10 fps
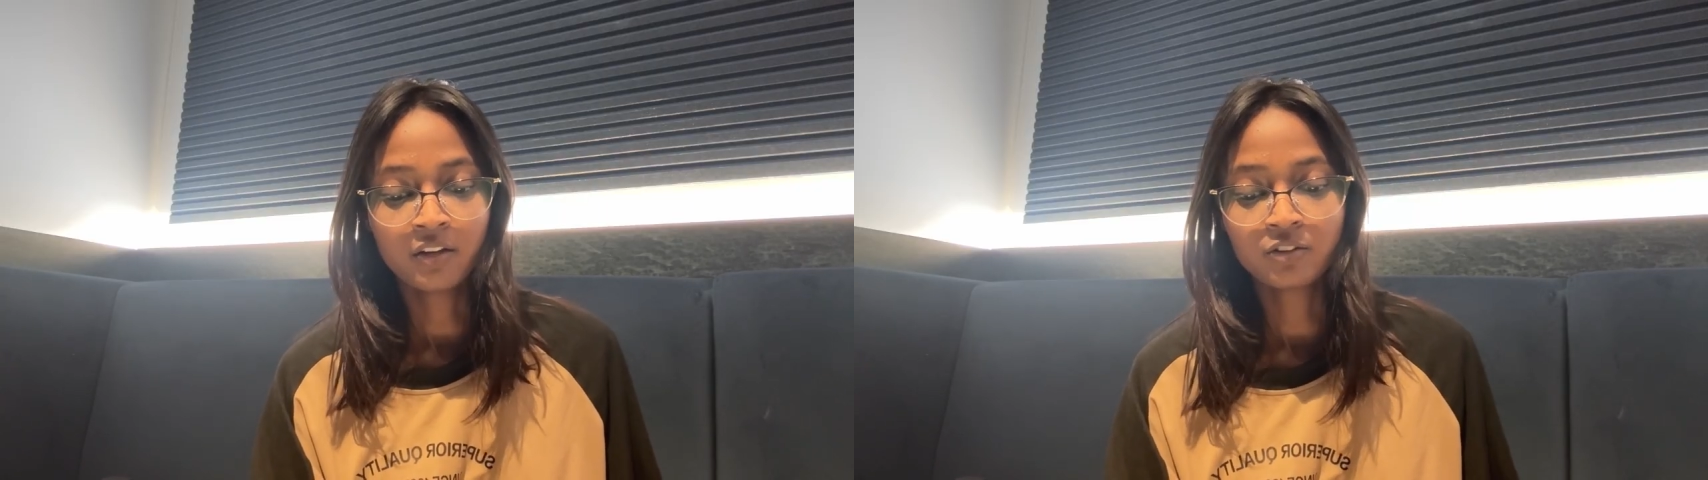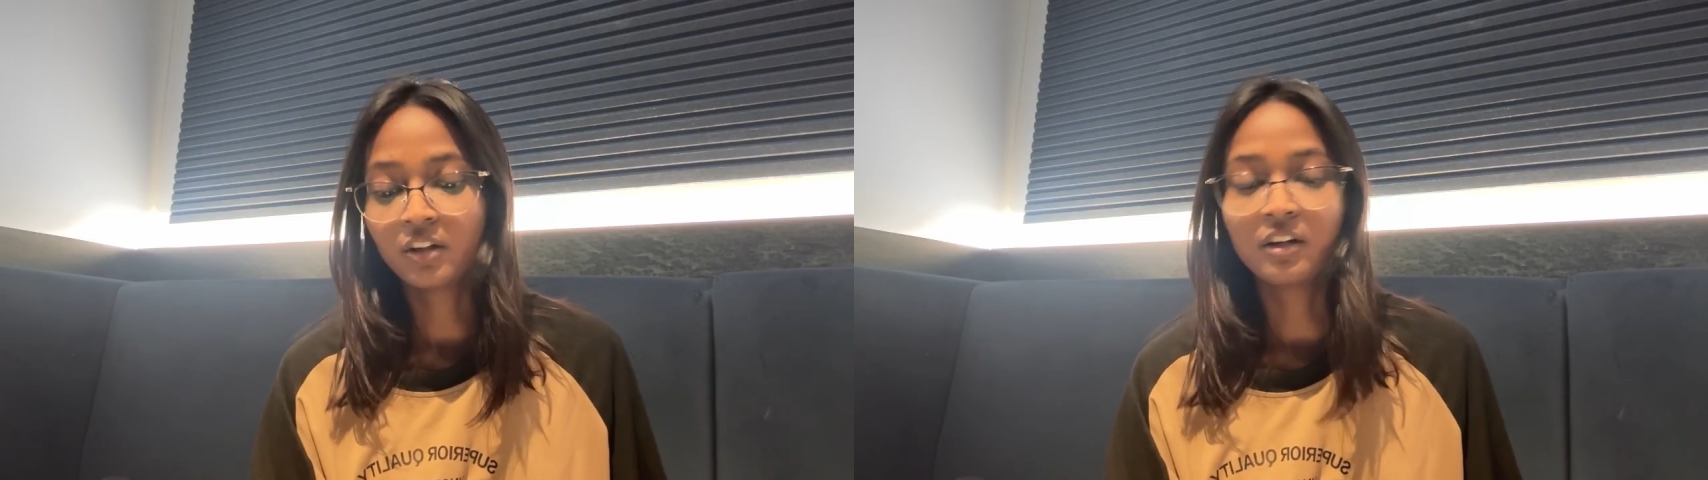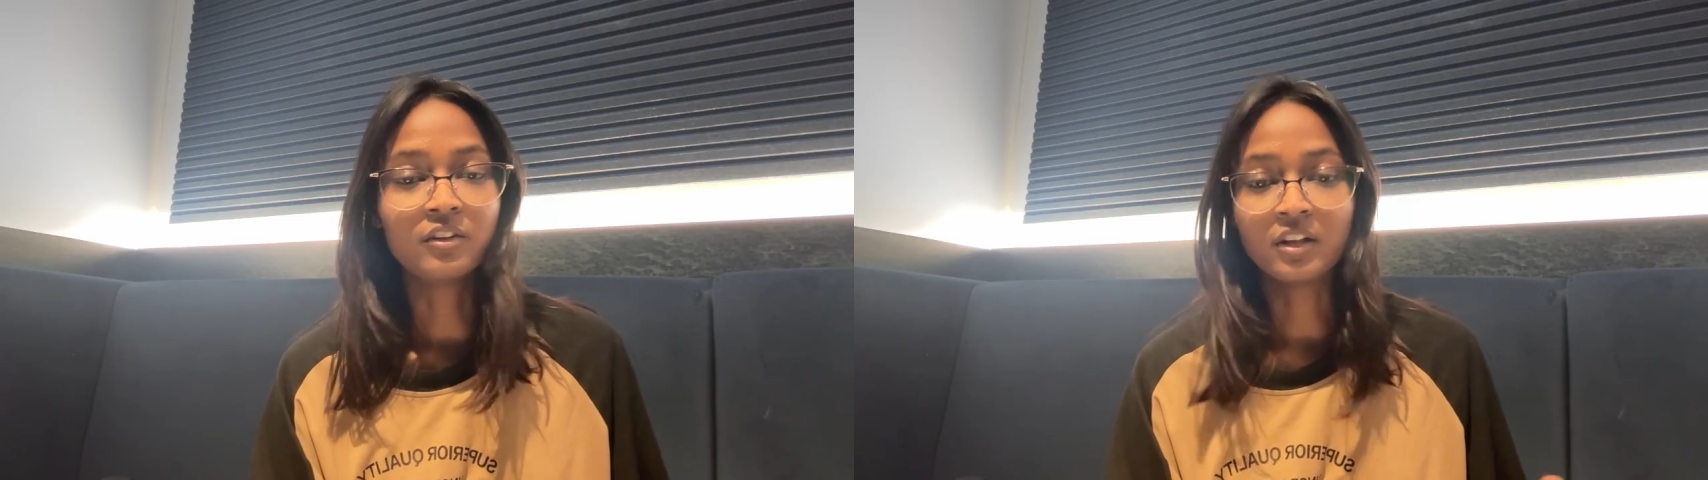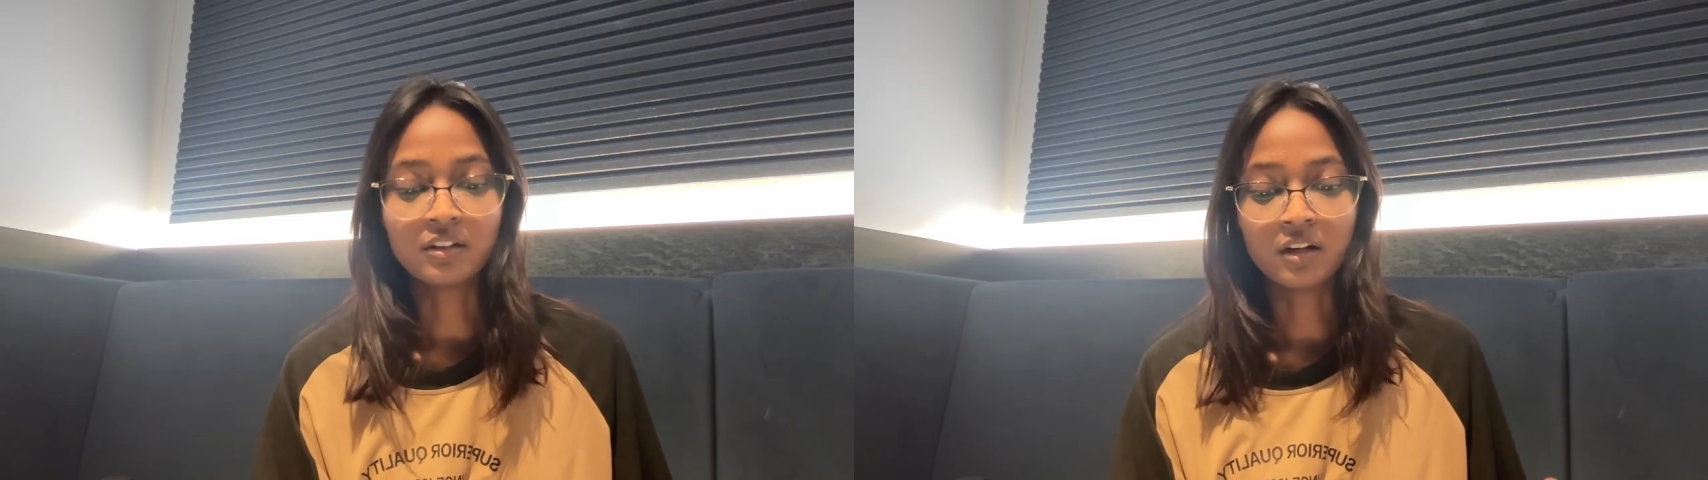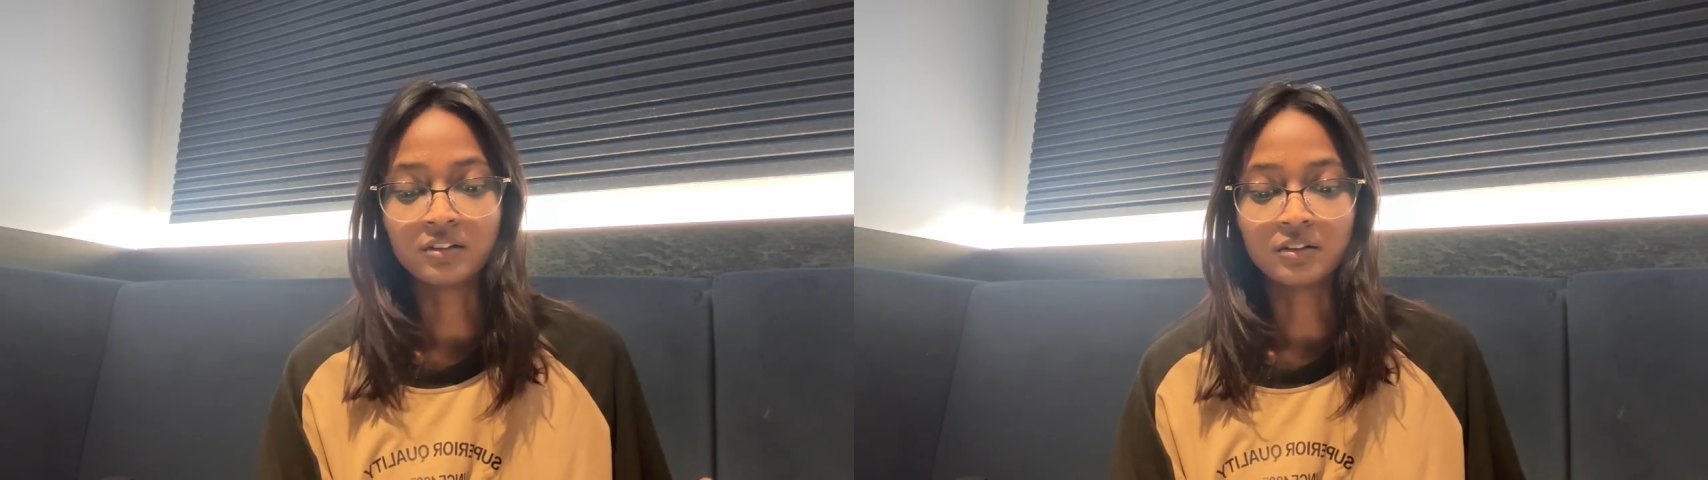300
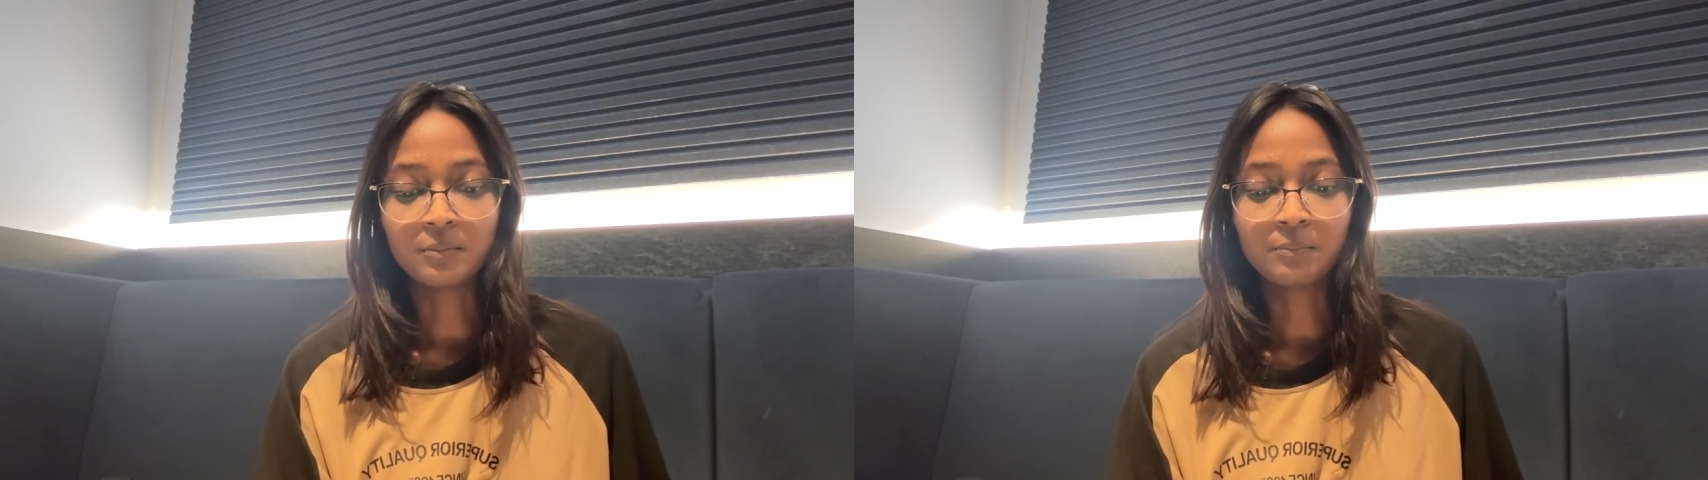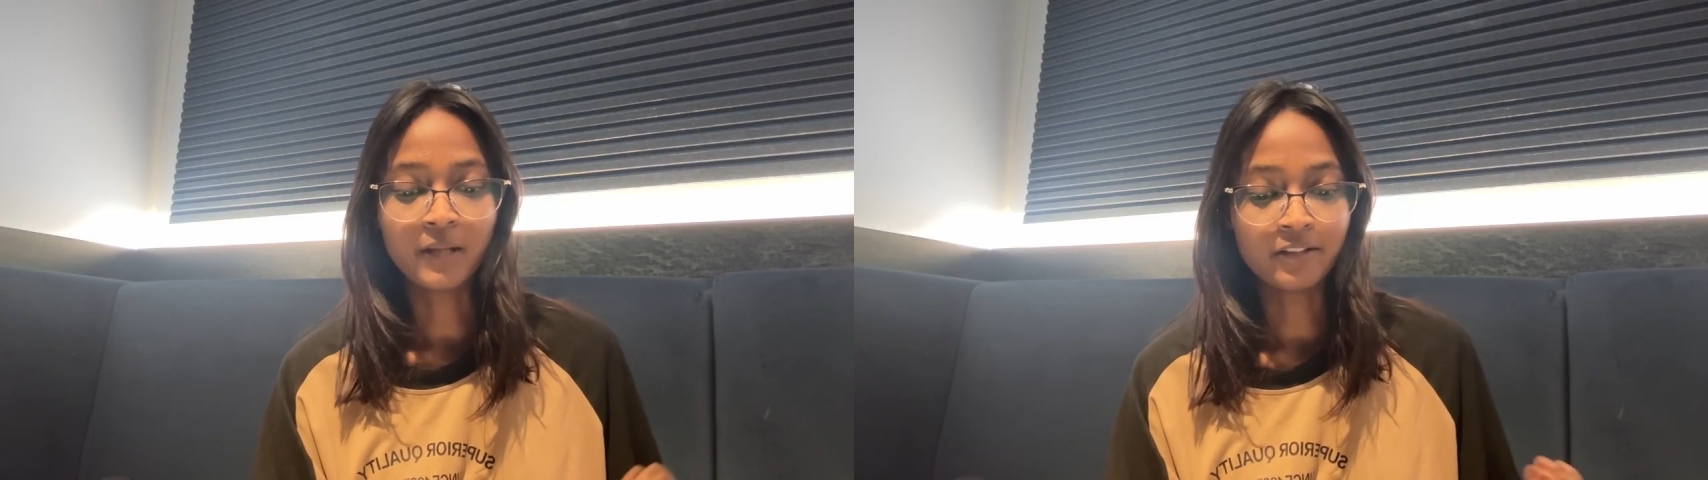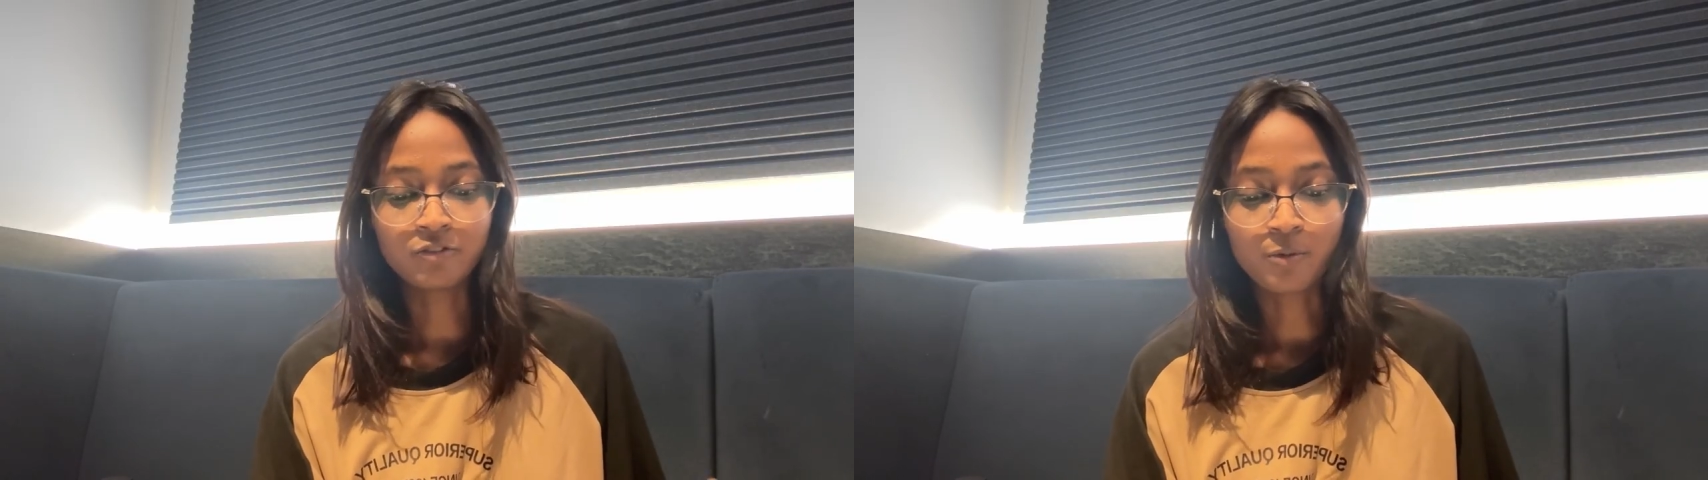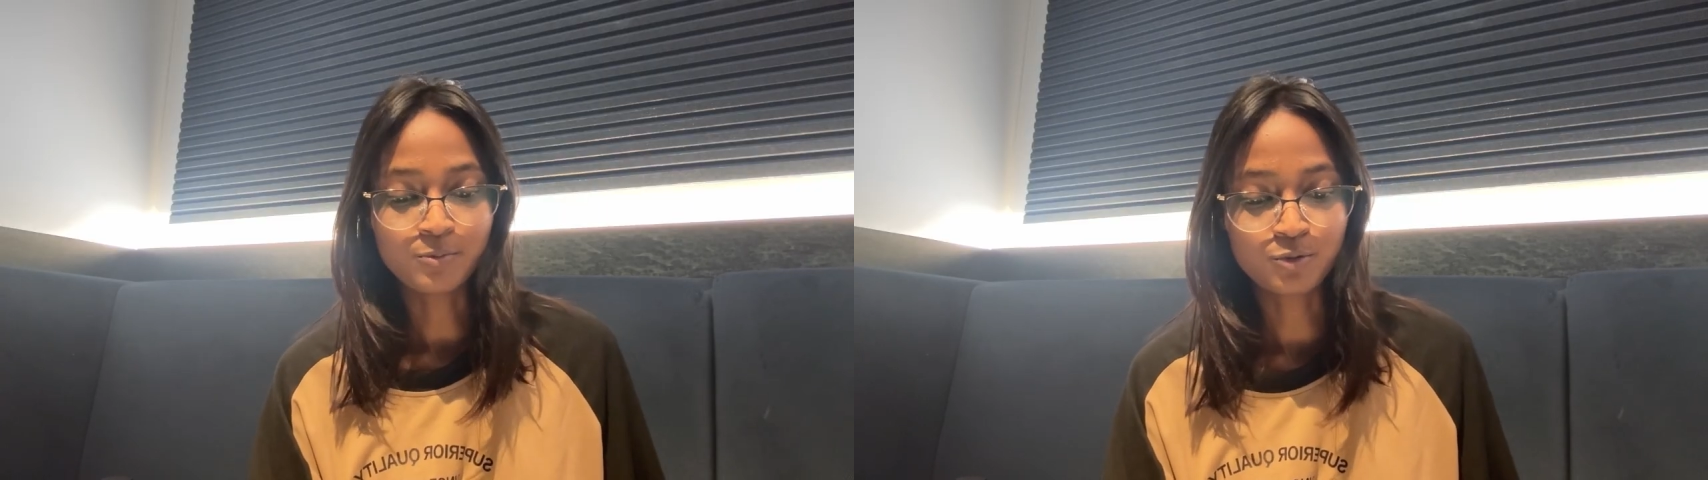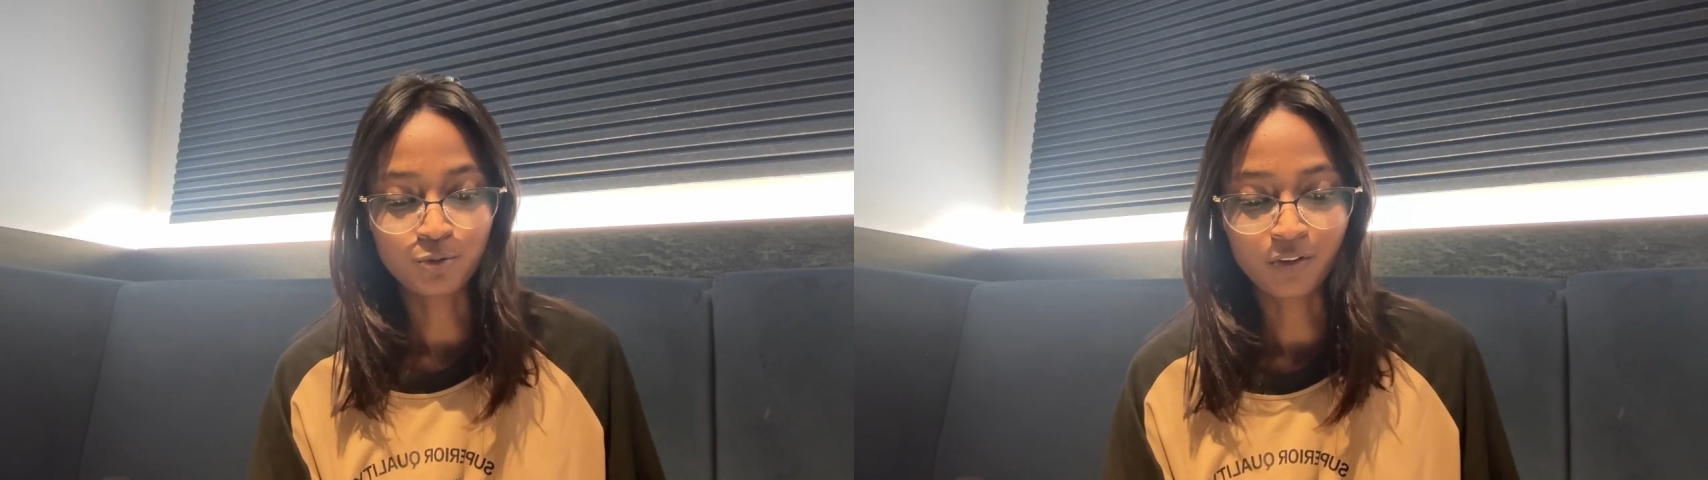other platforms
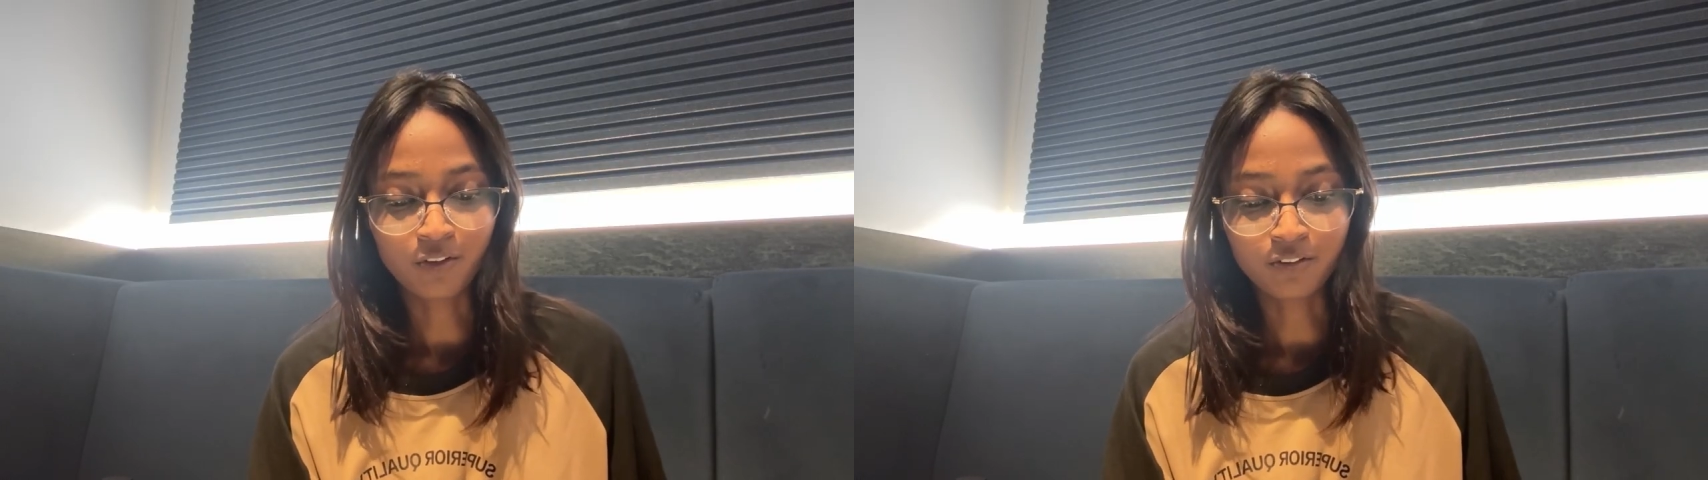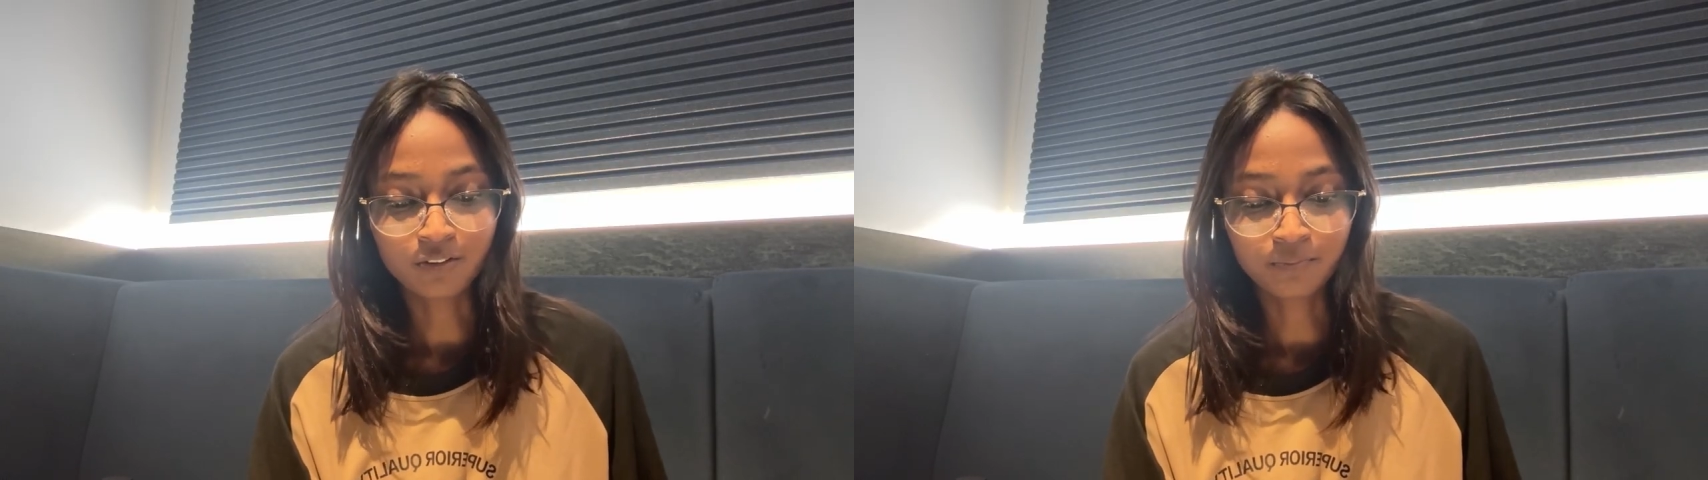to Claude.